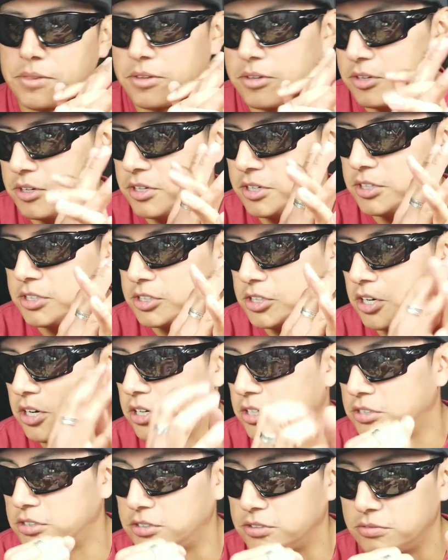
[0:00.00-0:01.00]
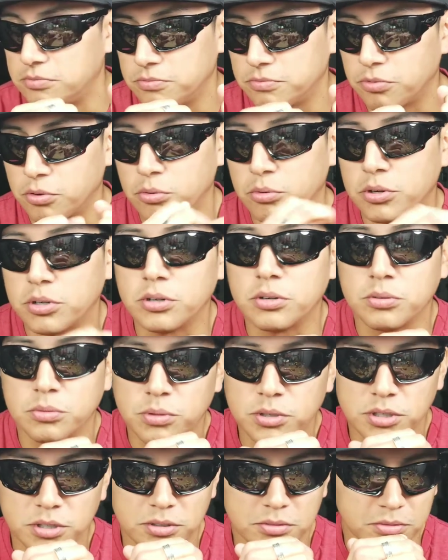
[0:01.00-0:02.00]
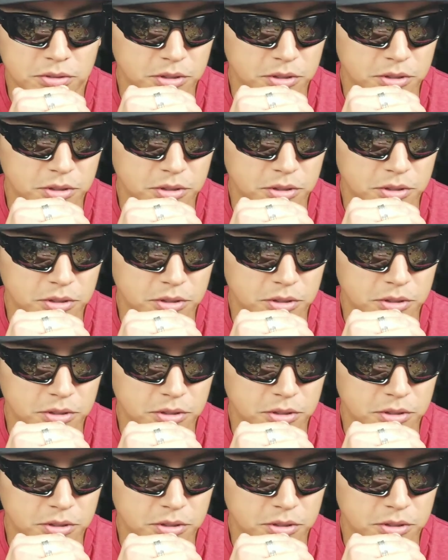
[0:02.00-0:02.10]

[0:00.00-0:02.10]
you need to charge for real what